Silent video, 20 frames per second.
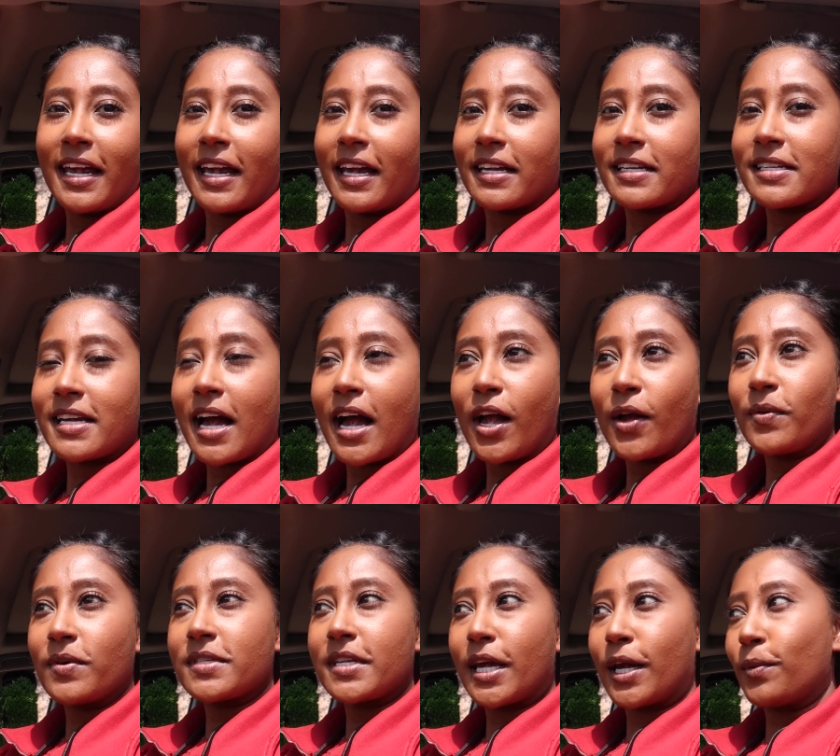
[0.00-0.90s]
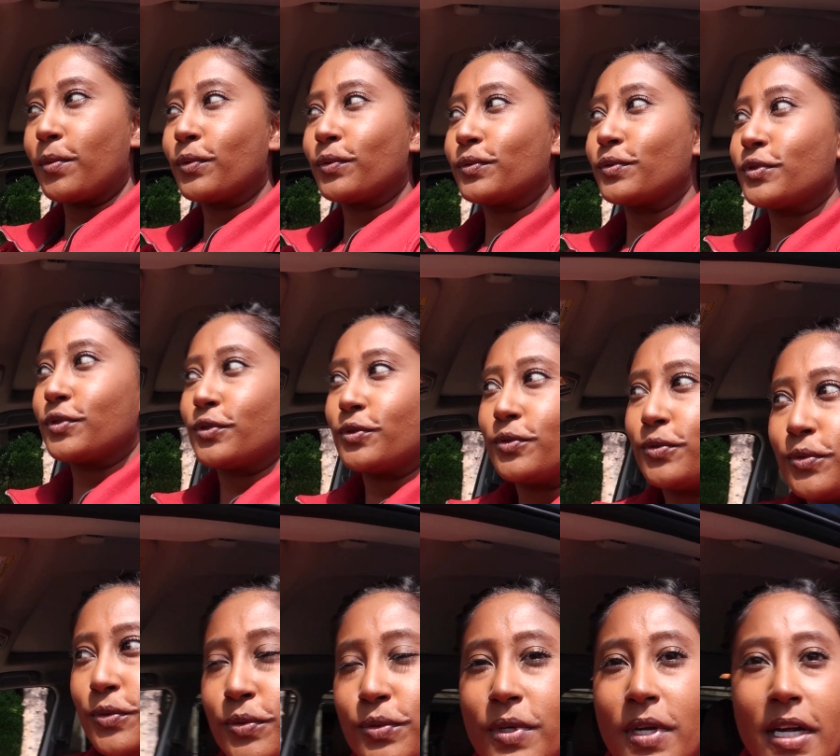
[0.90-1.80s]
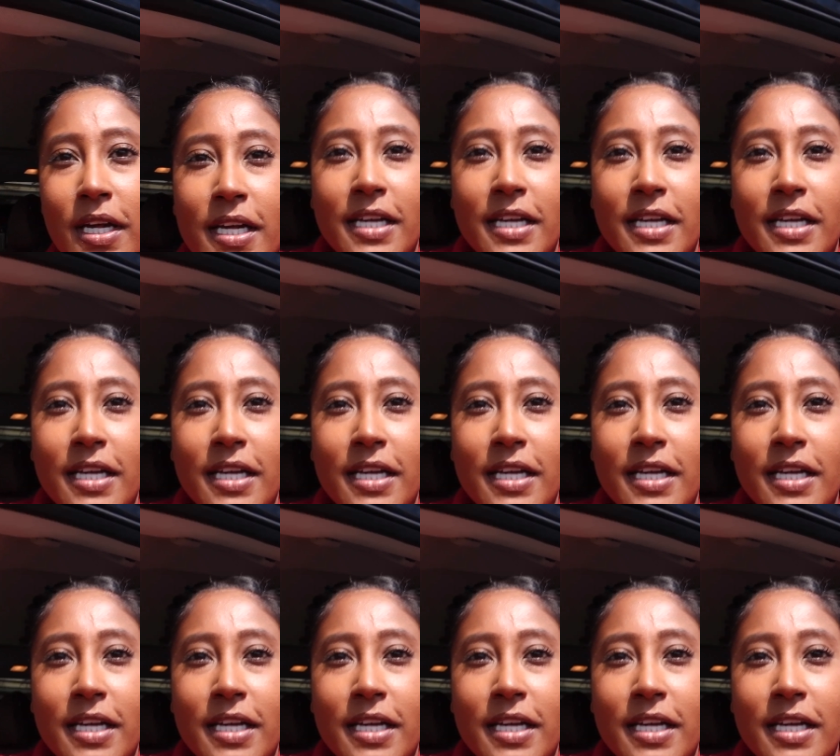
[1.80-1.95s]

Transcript: And I was able to